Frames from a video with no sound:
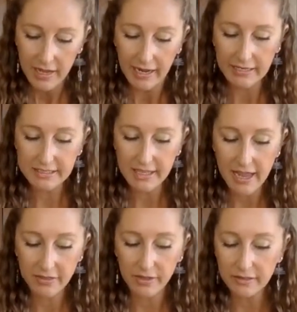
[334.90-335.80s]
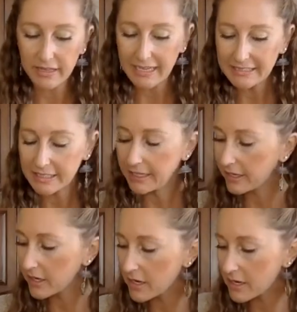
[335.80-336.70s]
It's like the lesson
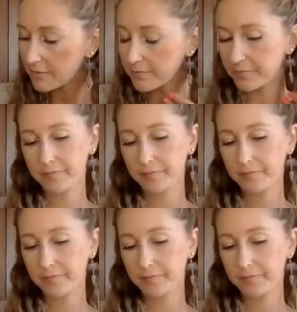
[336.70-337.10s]
here